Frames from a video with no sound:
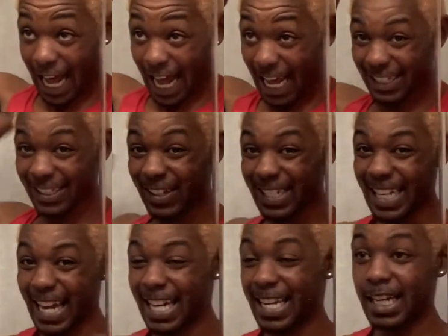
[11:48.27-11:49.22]
So
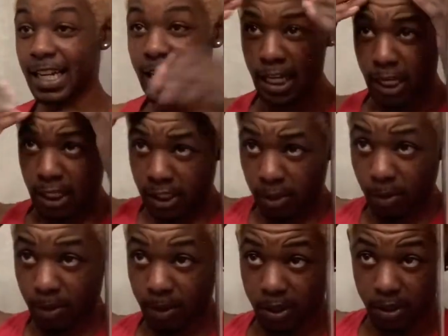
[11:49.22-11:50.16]
excited. So what
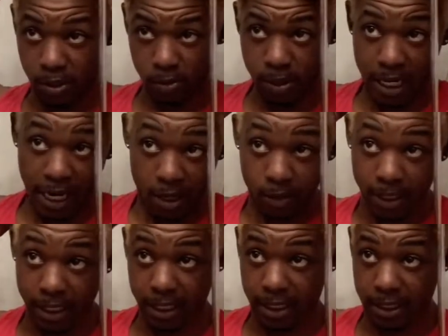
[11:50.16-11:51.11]
we're gonna do now
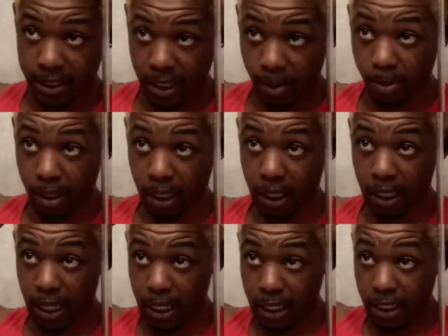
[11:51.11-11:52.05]
is
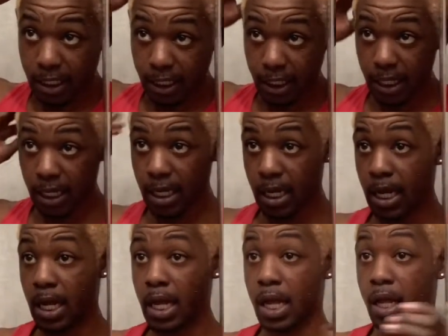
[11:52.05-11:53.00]
apply
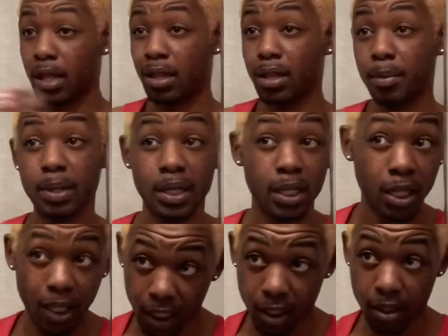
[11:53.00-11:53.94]
the pink
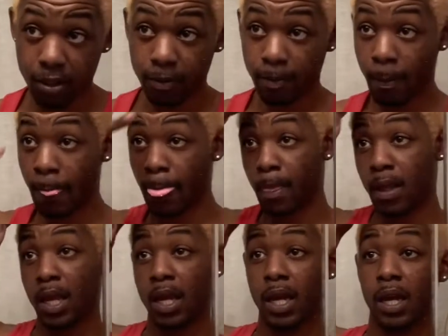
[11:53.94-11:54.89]
hair.
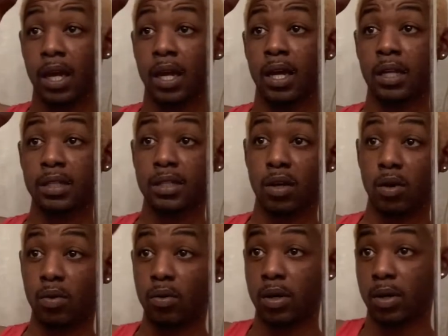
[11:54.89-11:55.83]

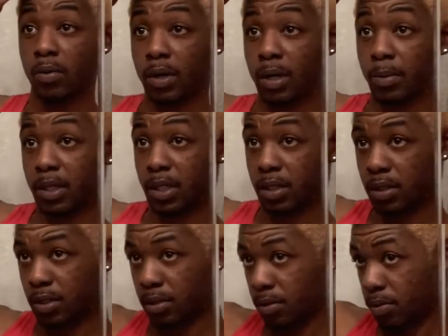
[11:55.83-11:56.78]
So what I'm gonna
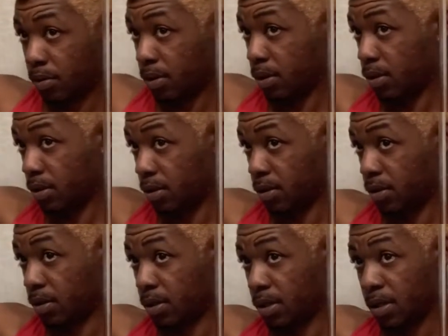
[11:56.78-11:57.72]
do
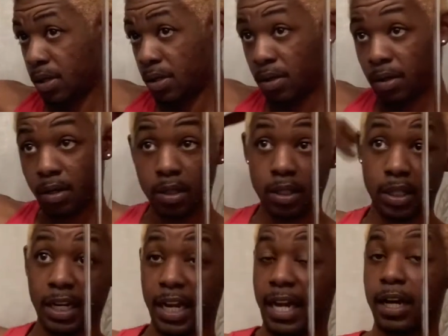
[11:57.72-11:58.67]

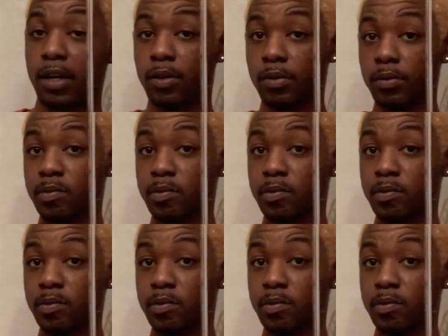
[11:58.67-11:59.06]
now